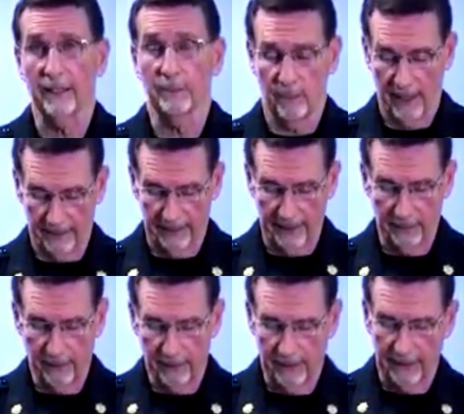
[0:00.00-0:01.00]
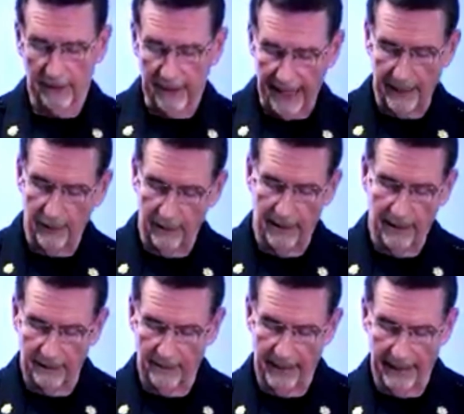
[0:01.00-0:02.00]
expressed interest in
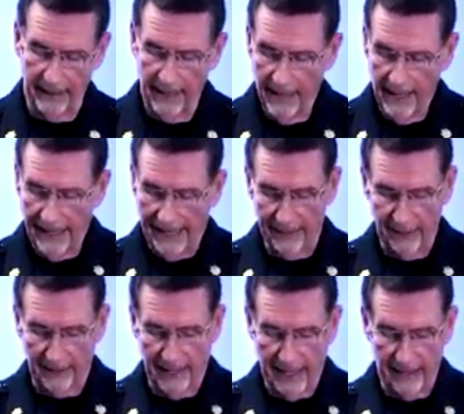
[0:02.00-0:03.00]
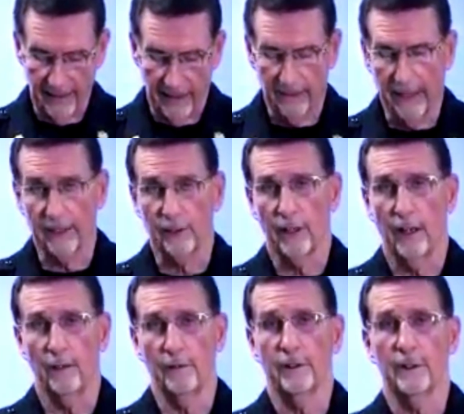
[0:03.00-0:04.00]
scheduling the meeting. Instead, they
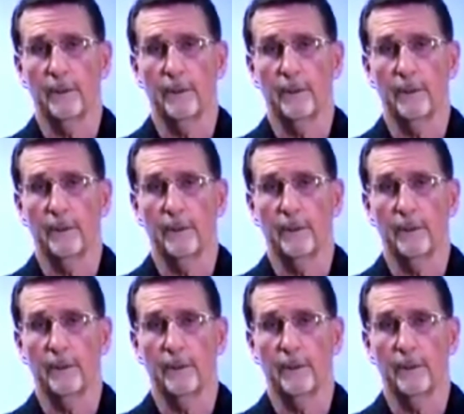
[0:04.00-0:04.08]
chose to